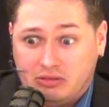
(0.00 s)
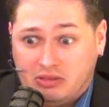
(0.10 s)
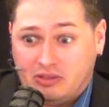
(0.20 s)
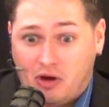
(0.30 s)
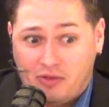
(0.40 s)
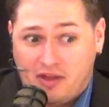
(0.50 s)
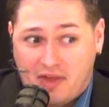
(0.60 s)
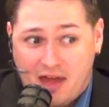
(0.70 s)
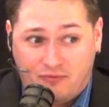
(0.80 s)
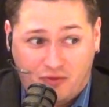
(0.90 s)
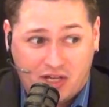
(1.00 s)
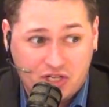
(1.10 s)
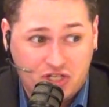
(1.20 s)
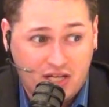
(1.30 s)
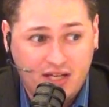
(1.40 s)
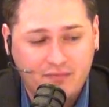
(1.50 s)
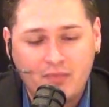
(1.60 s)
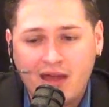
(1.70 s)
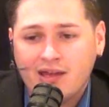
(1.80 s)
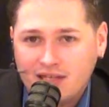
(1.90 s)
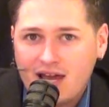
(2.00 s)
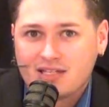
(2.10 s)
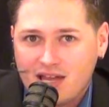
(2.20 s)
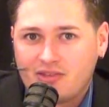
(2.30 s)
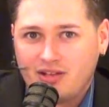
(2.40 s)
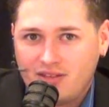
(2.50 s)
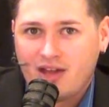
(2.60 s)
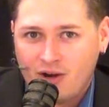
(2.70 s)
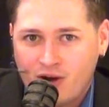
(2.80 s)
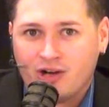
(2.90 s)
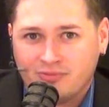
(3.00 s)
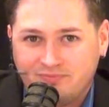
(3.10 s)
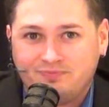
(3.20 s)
Are they that fucking shitty? Yes, Anthony, they are.